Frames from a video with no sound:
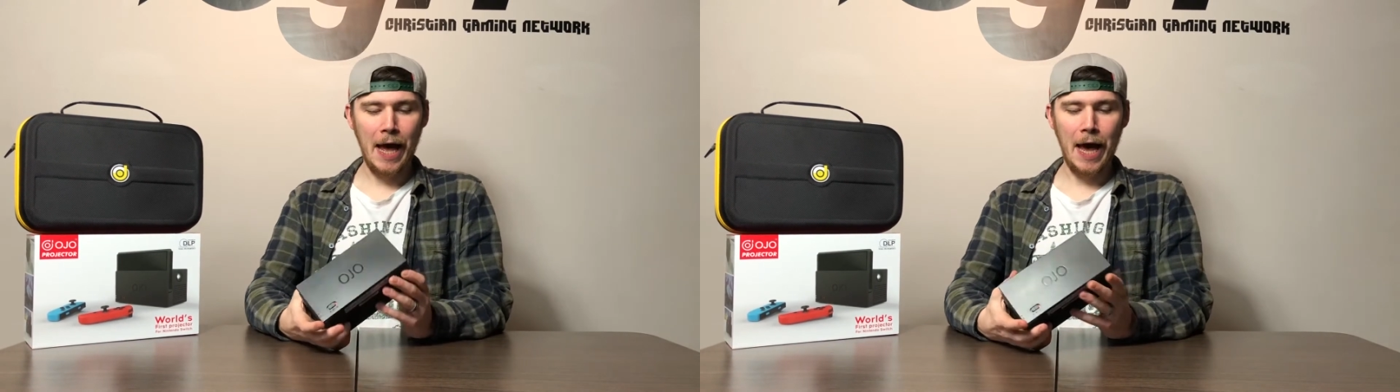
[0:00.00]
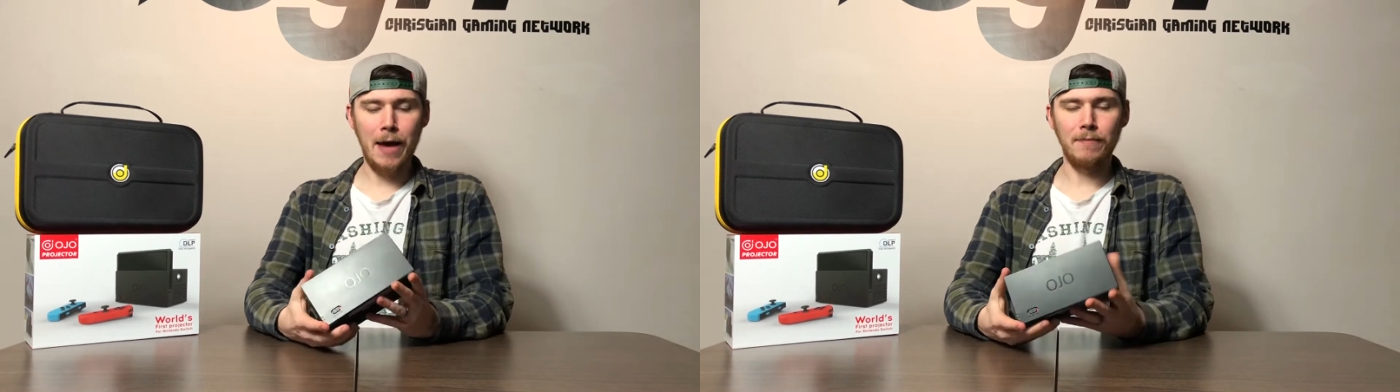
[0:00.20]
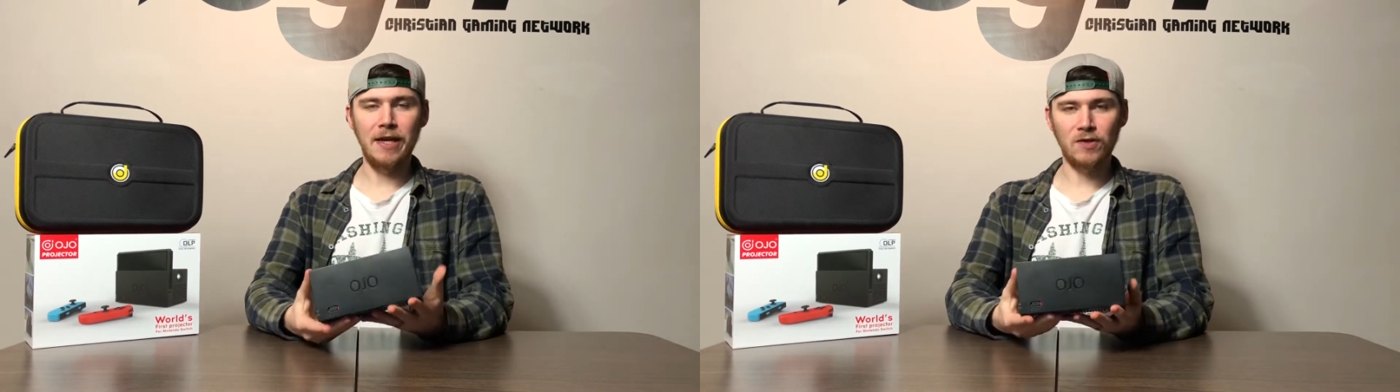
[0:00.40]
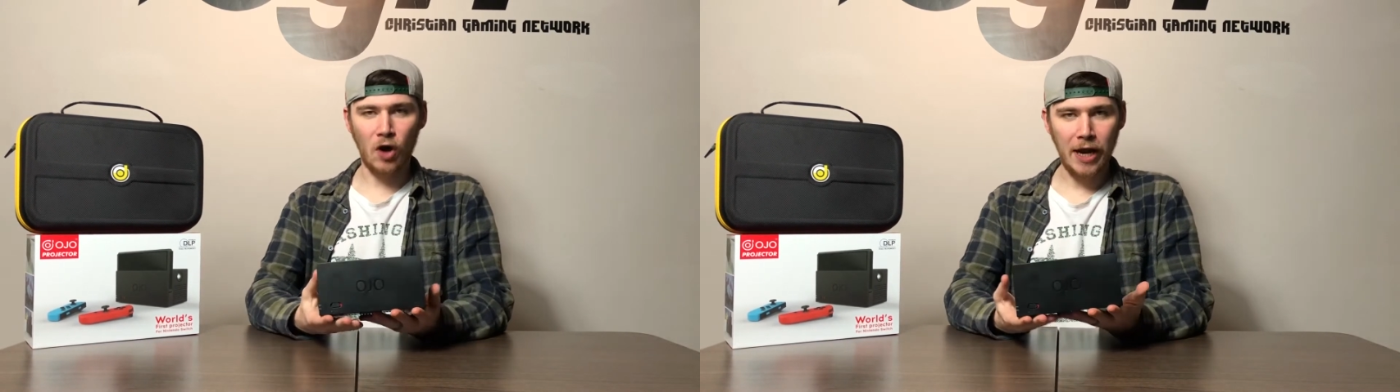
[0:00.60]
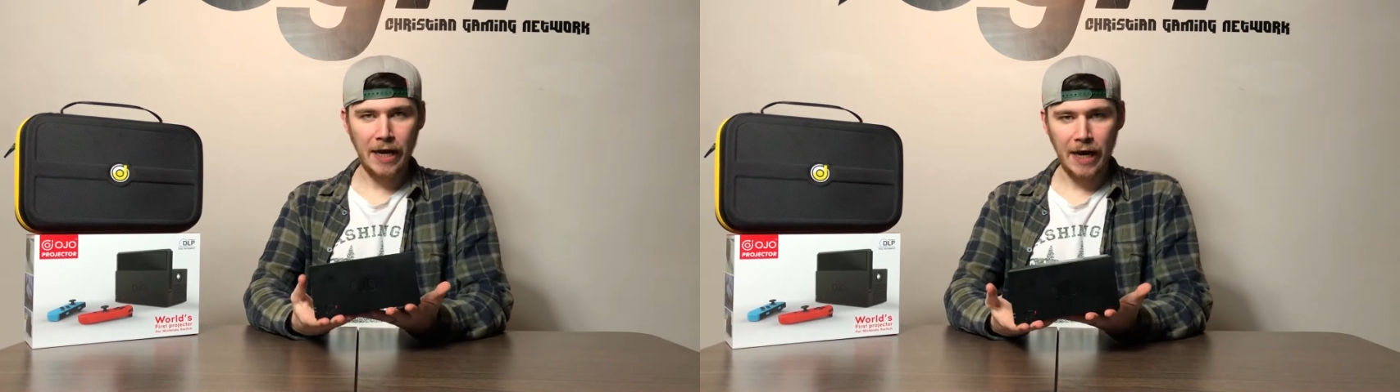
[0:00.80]
It's
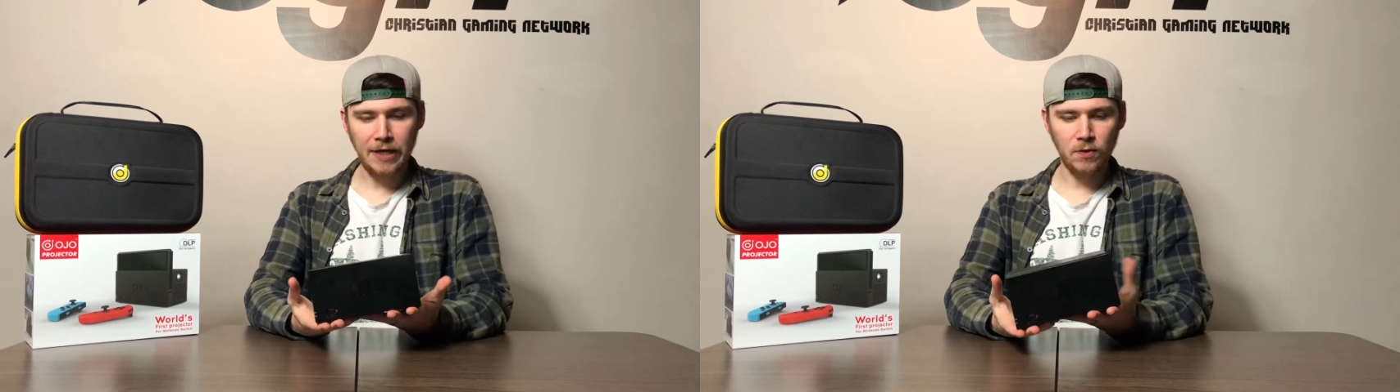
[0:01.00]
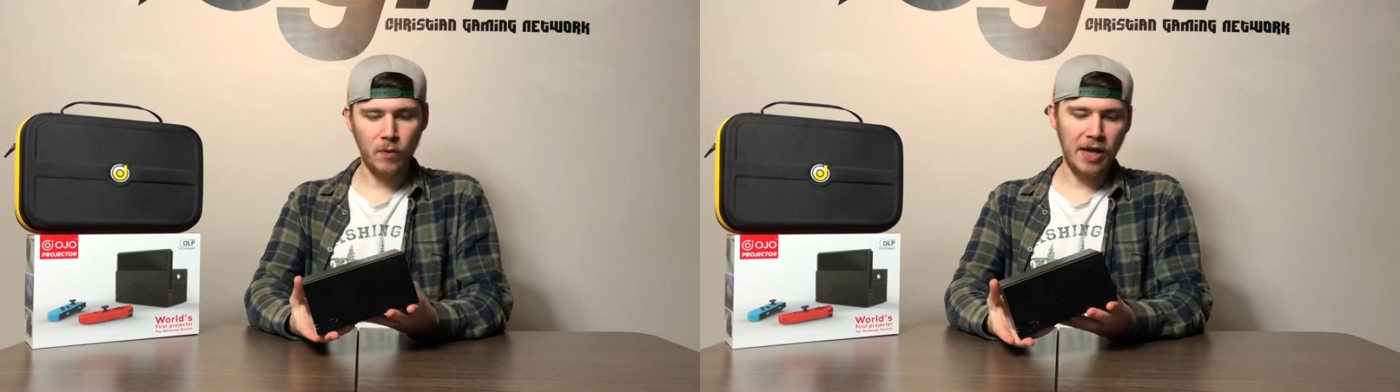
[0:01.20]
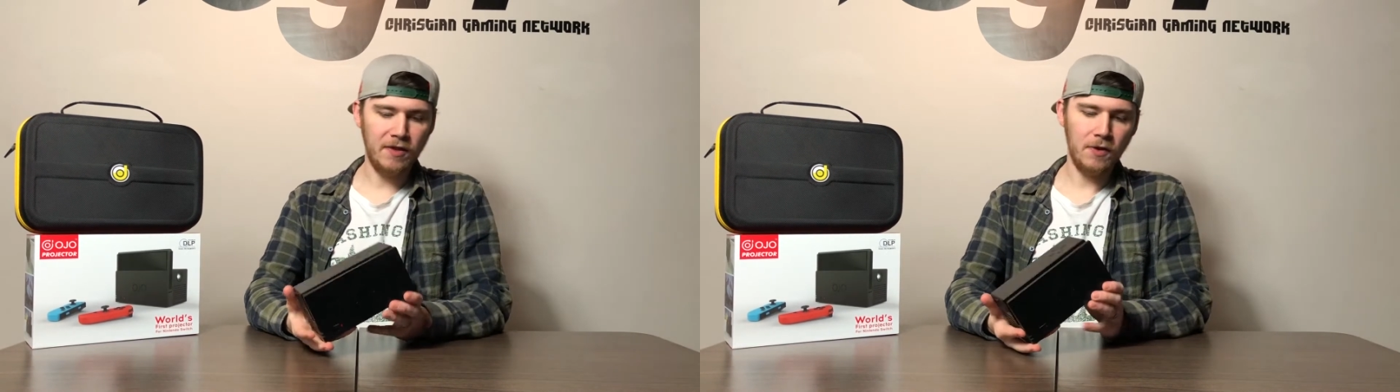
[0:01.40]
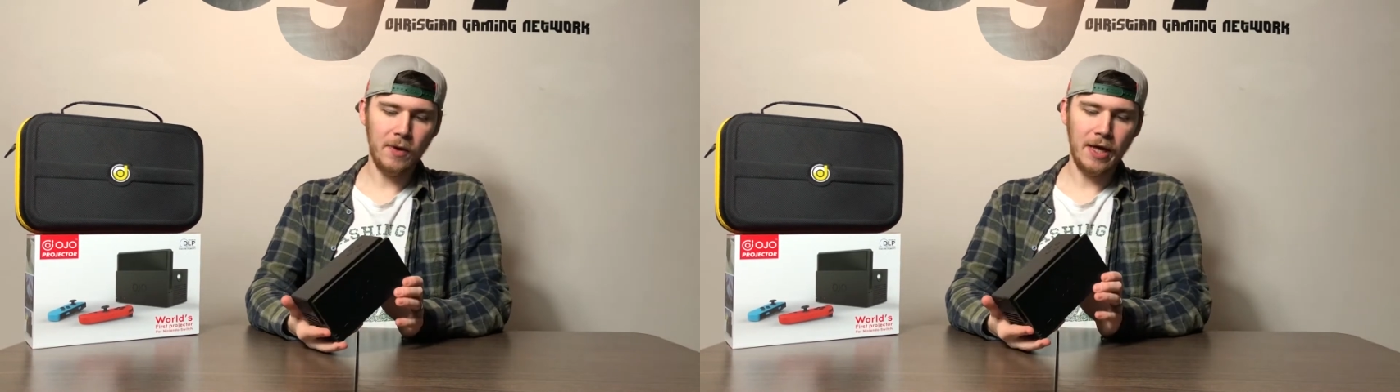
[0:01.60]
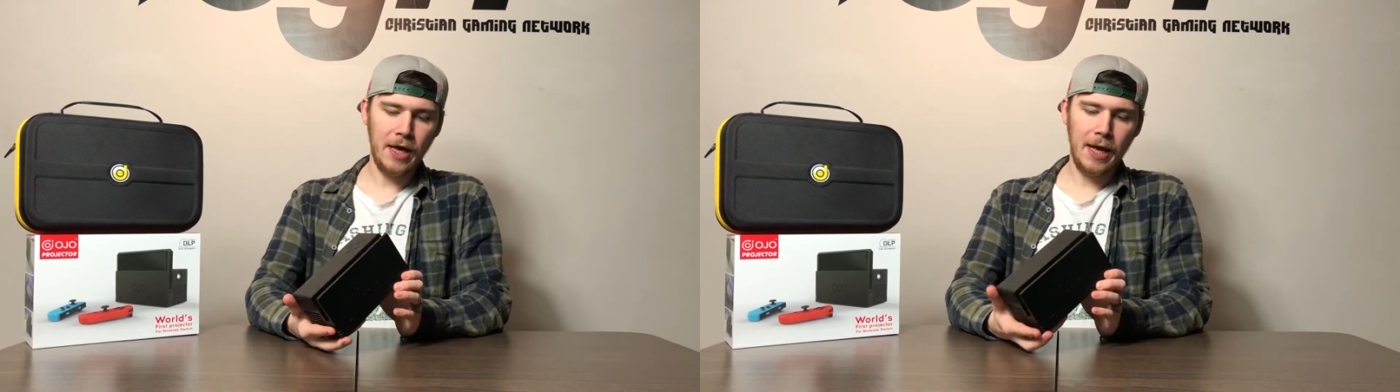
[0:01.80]
got a nice weight to
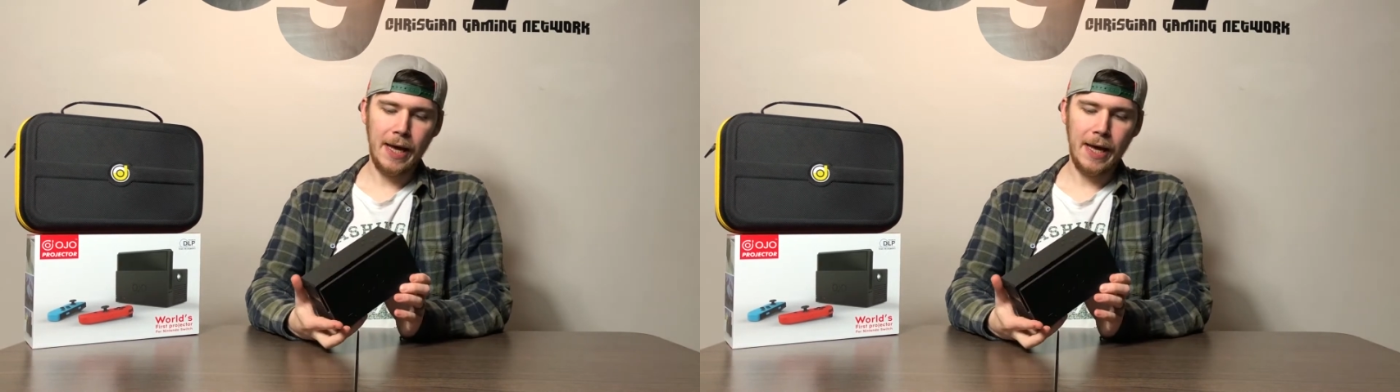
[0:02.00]
it.